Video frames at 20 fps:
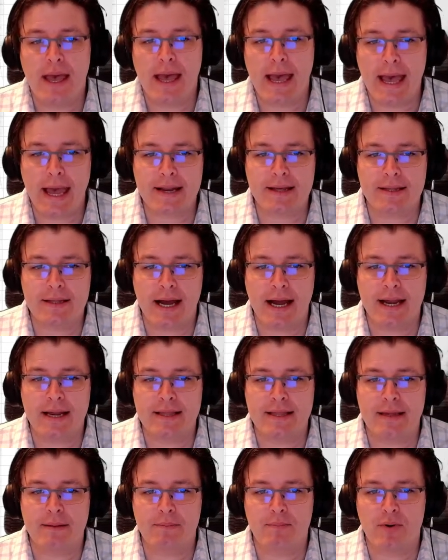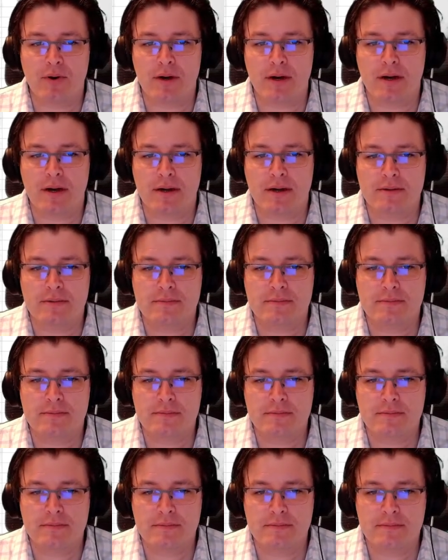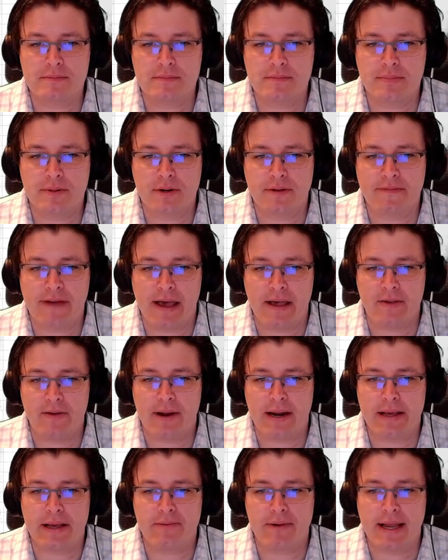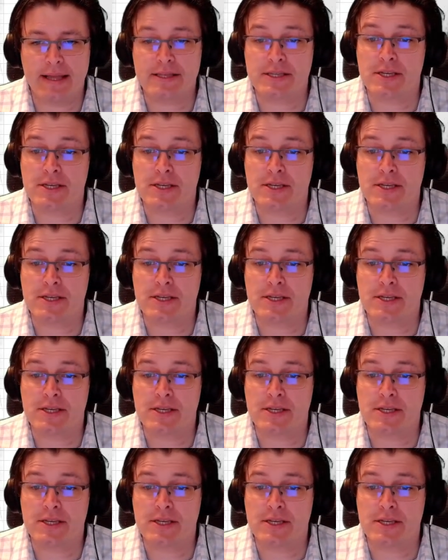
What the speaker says: and then put a value on it, right?